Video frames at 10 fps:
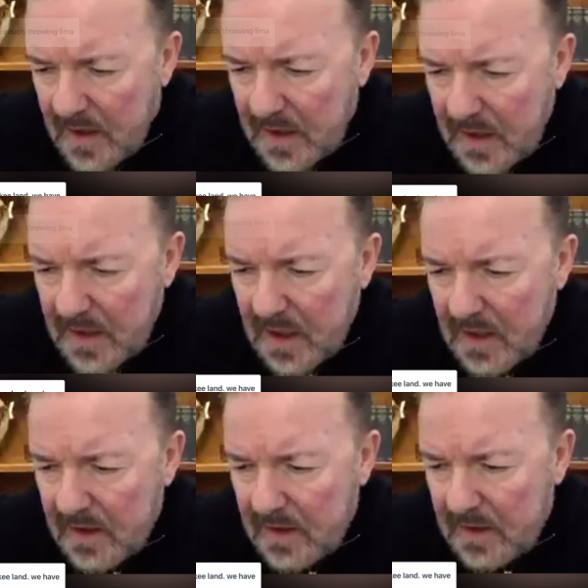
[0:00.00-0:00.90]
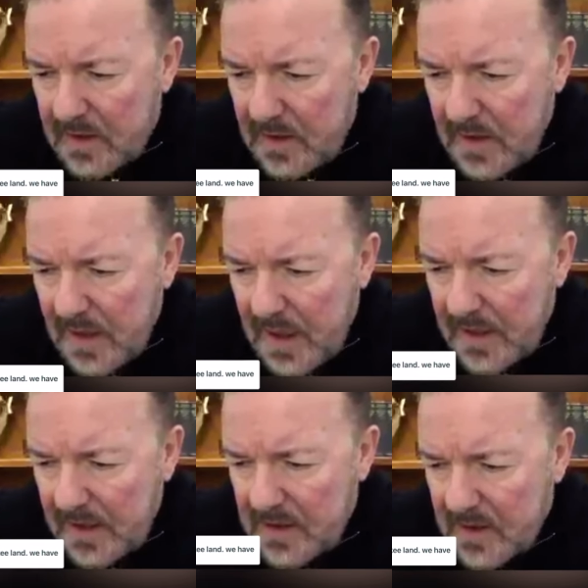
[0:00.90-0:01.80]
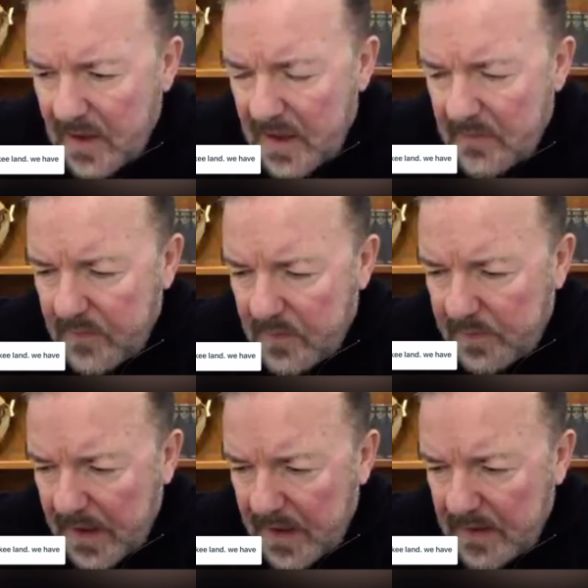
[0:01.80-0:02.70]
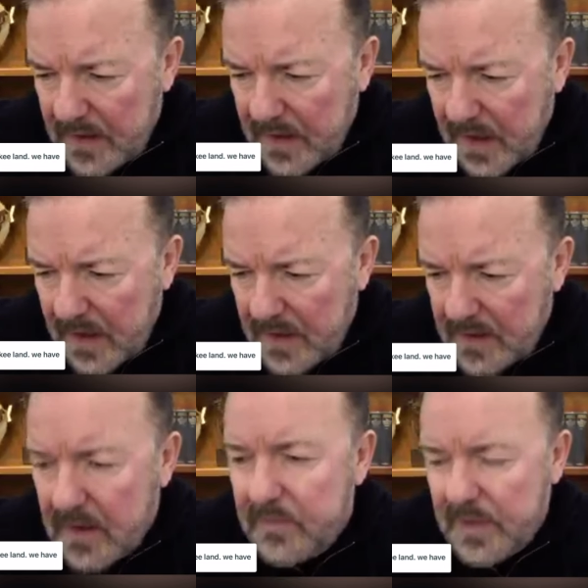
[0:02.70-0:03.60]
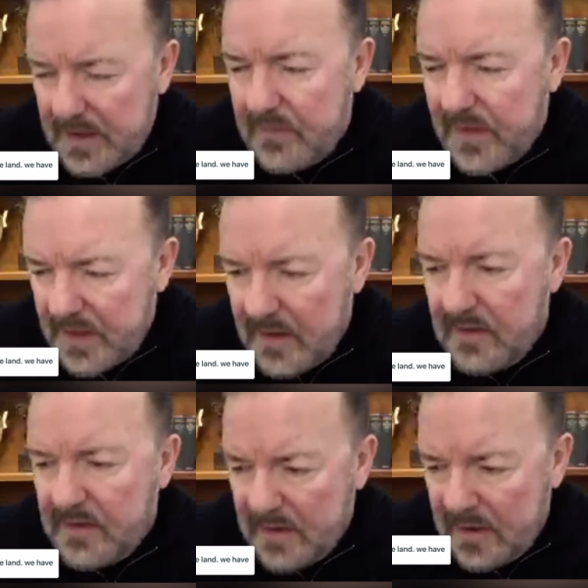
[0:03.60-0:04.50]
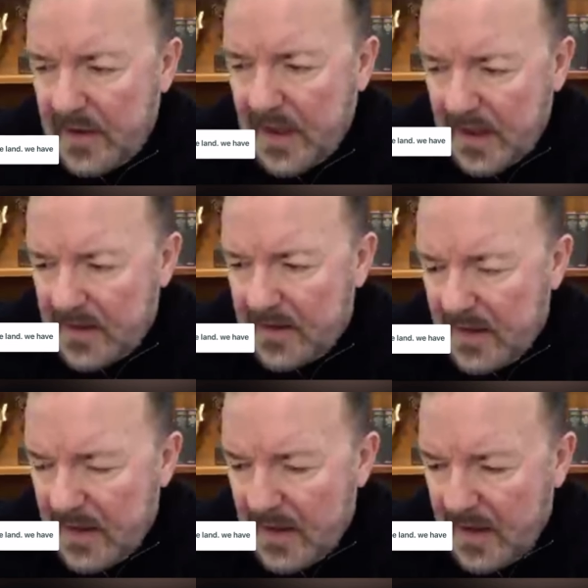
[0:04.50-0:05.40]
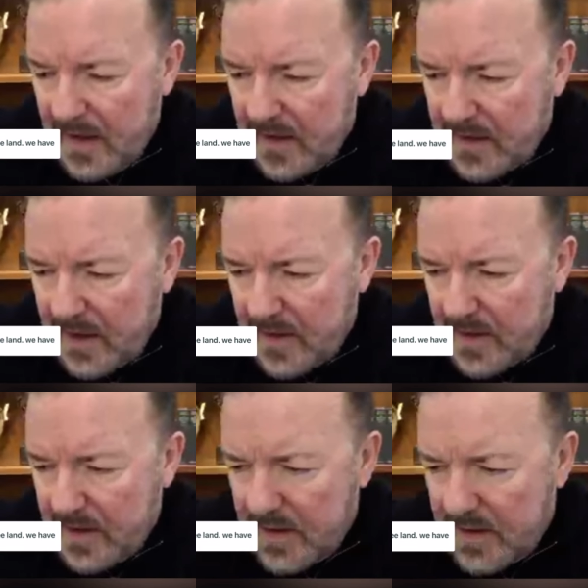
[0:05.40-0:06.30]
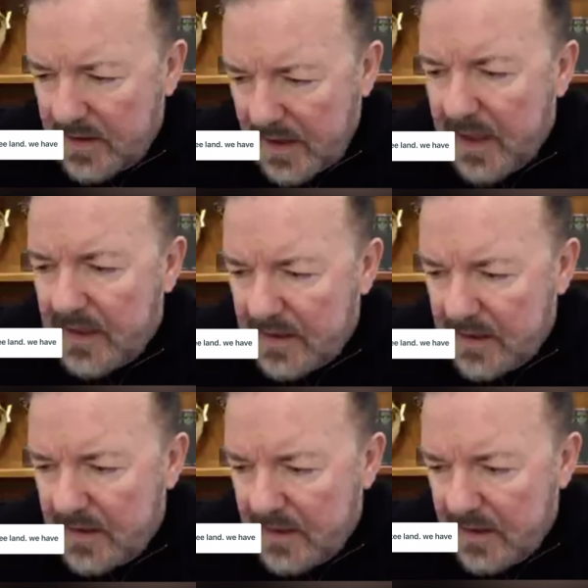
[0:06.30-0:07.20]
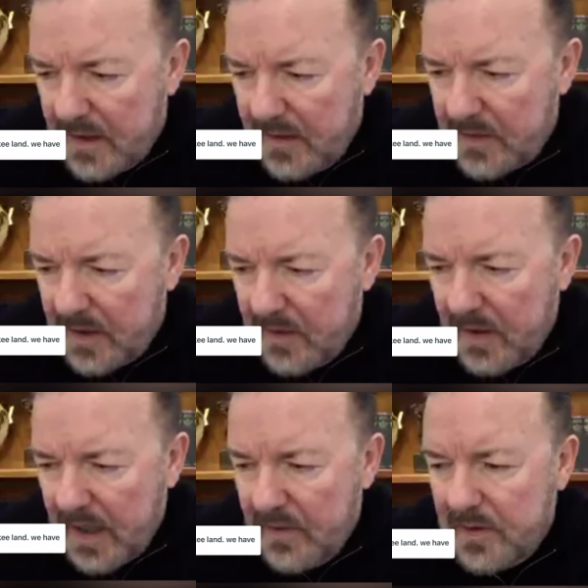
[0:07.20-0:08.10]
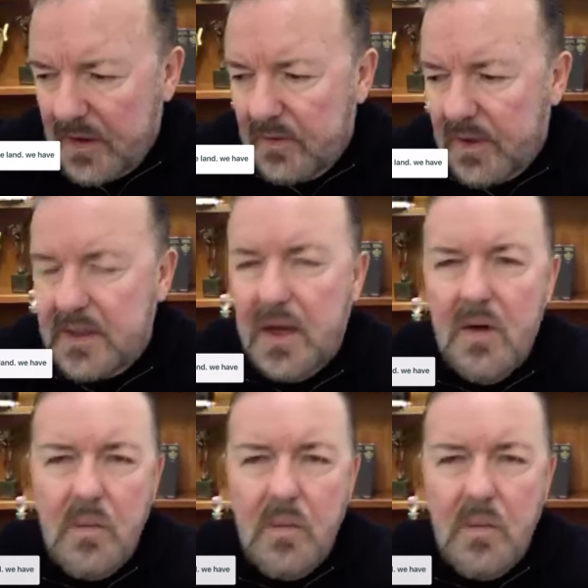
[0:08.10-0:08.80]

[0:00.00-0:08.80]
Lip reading: Keena, do you get any anxiety before playing gigs at massive venues? Yes, such as the States. If so, how do you deal with this?